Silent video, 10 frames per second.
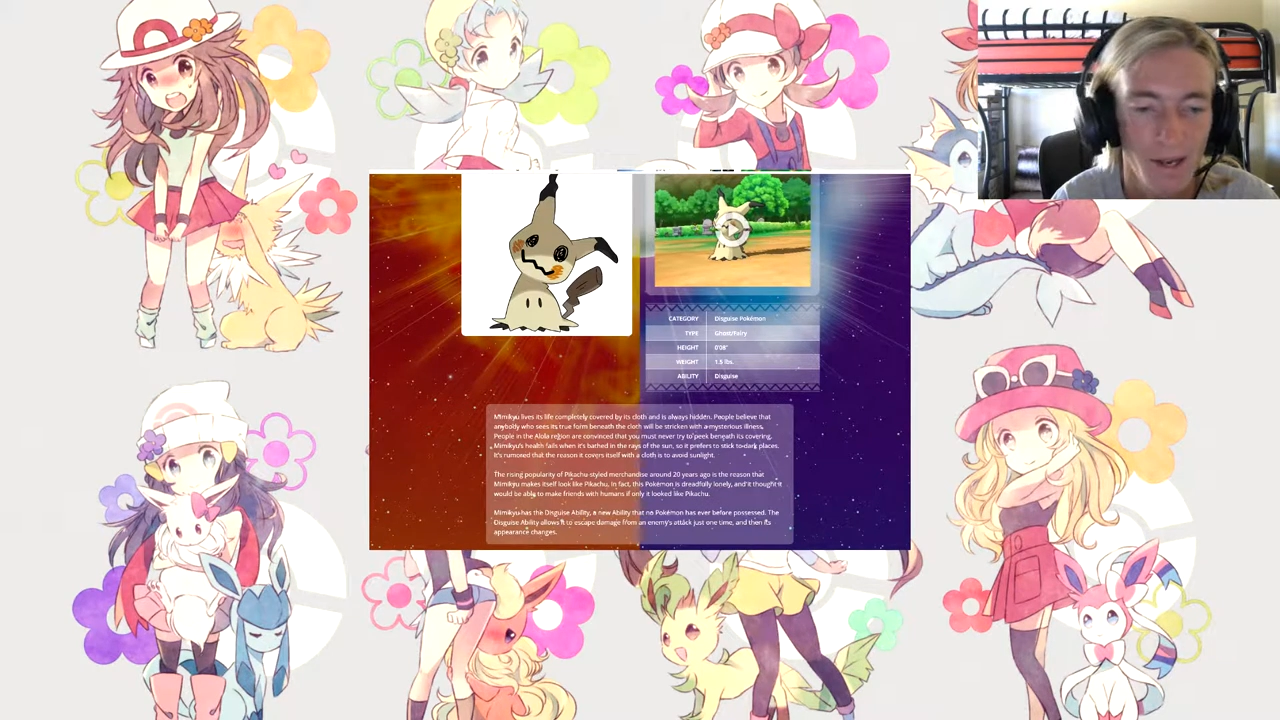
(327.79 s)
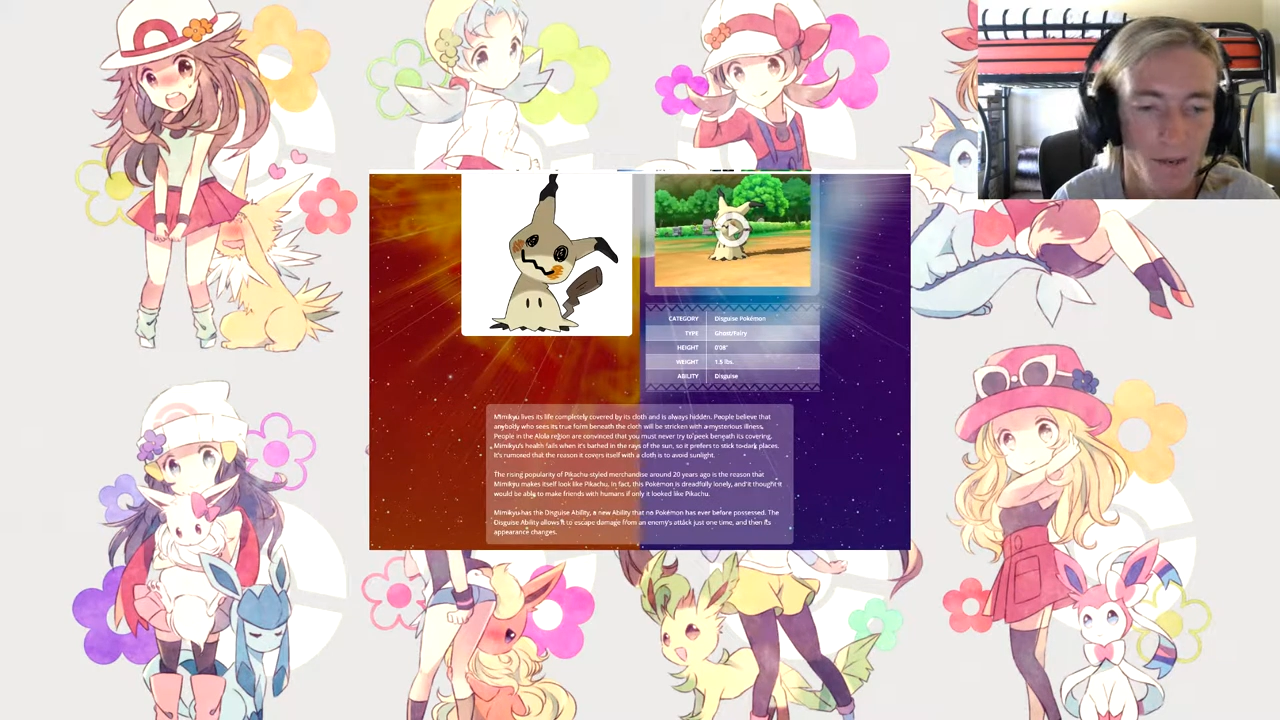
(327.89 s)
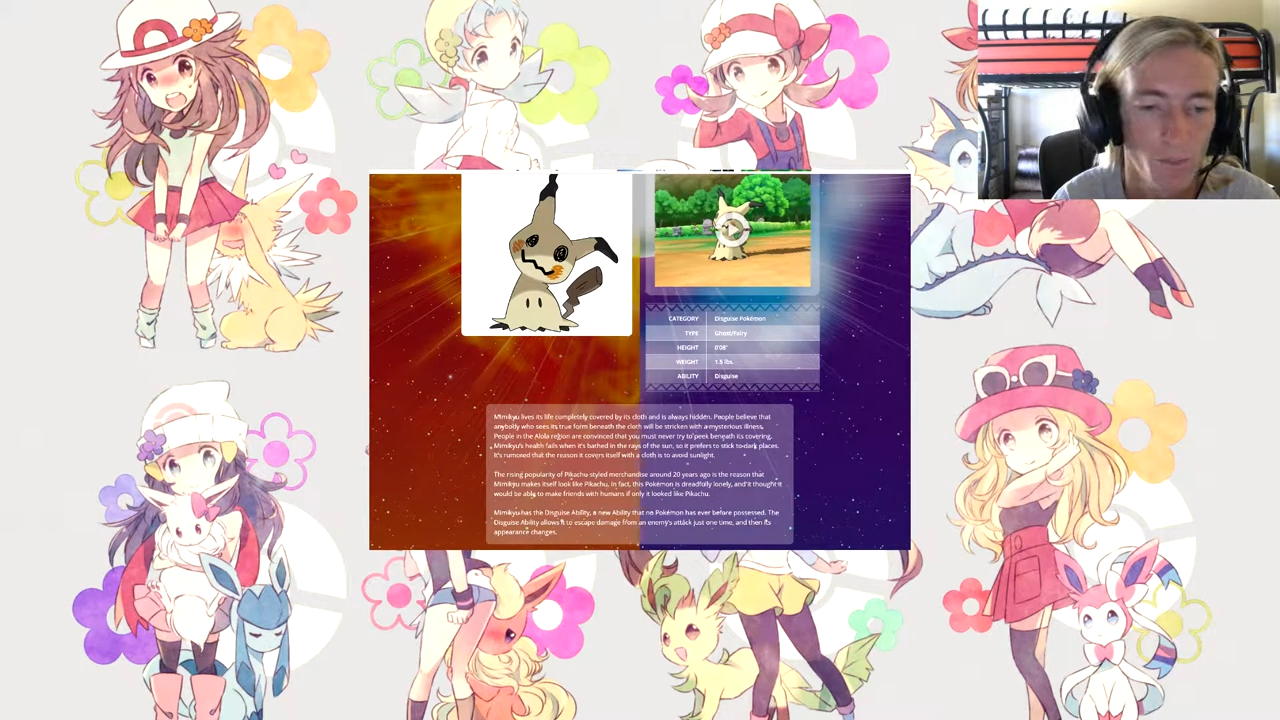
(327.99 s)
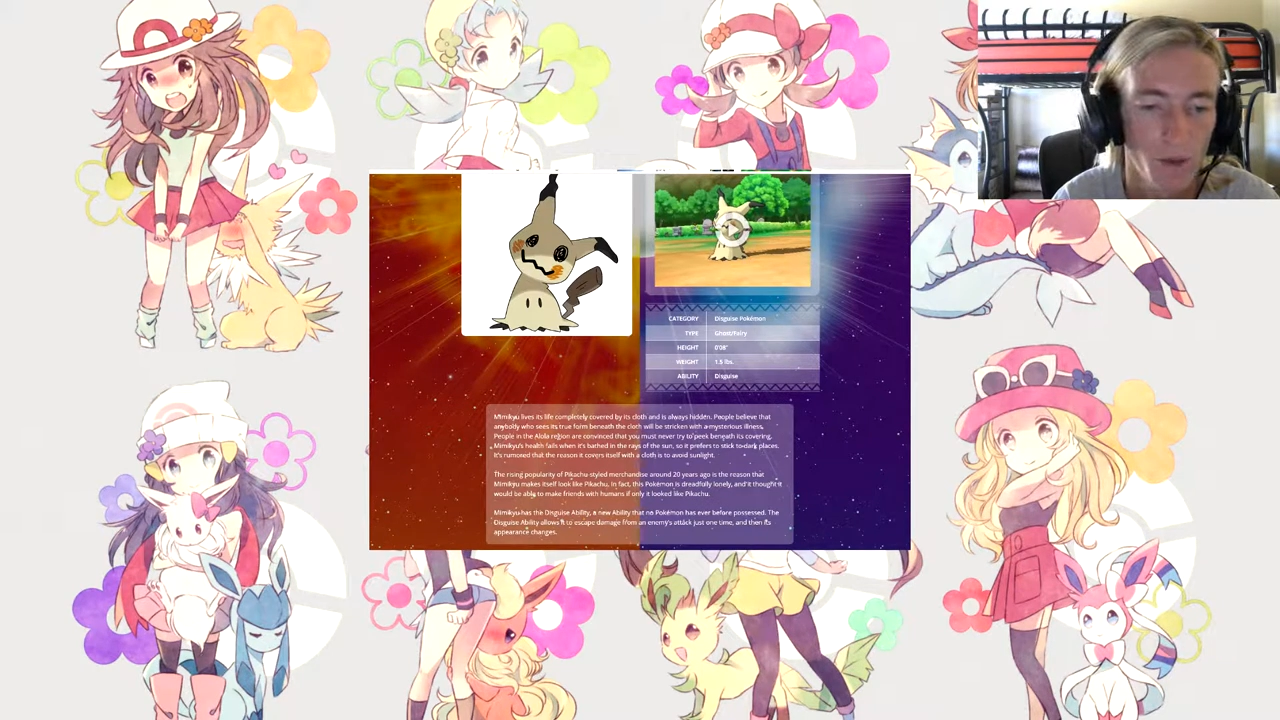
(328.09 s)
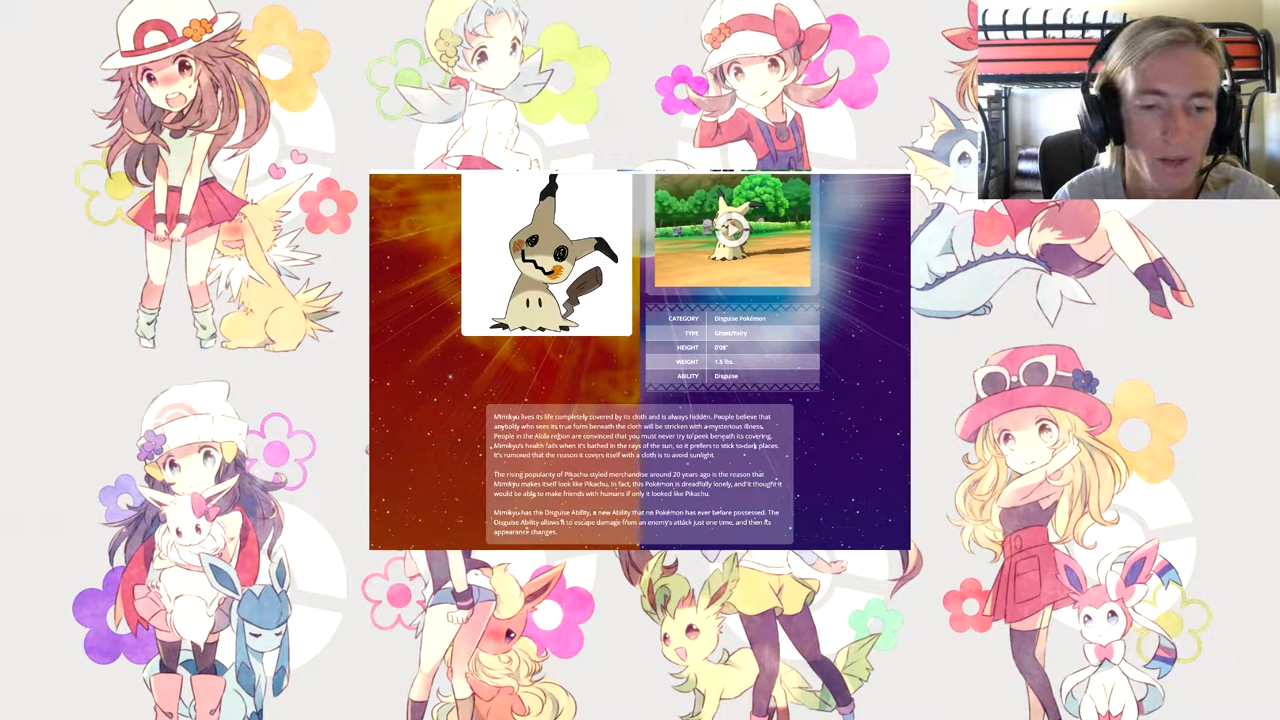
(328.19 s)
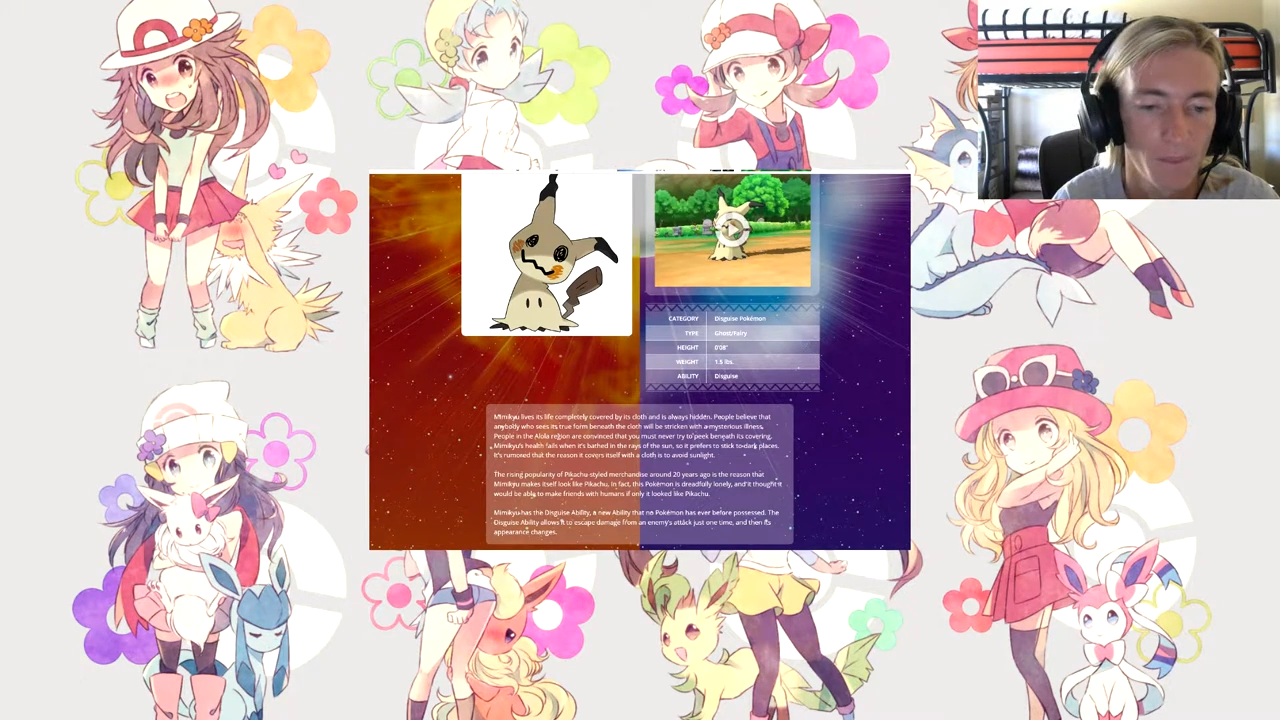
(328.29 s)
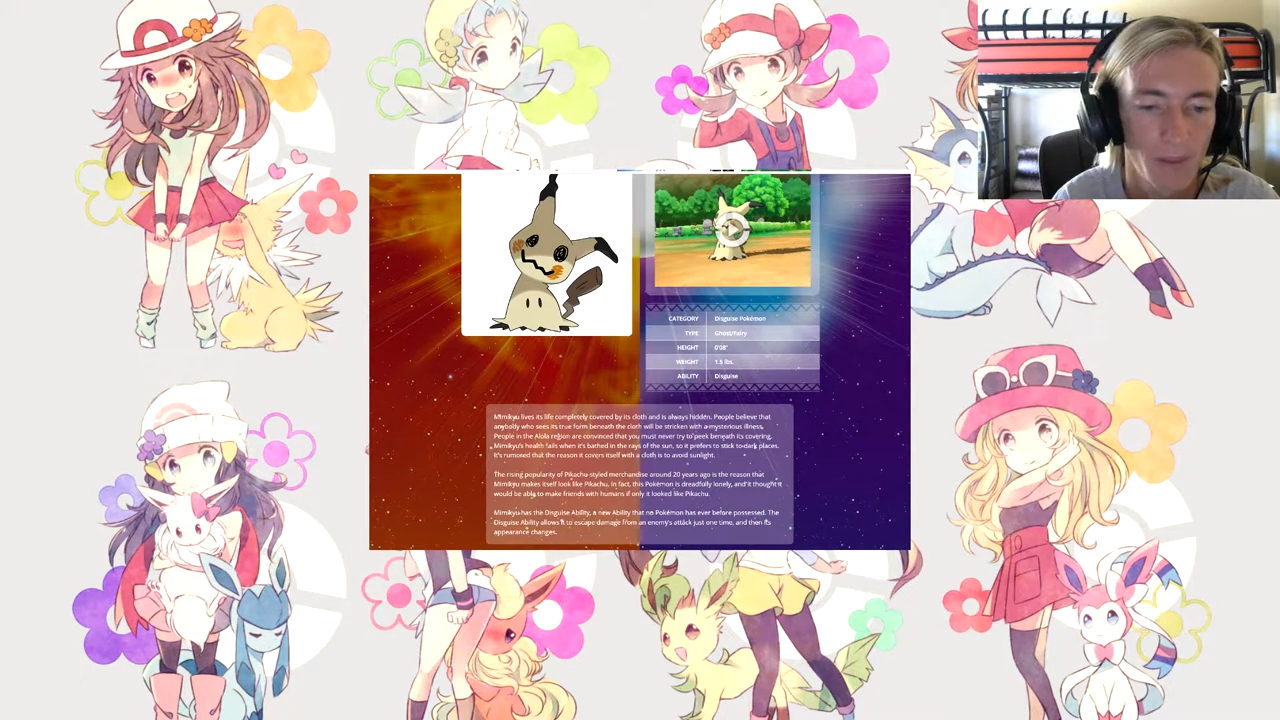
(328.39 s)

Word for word: it would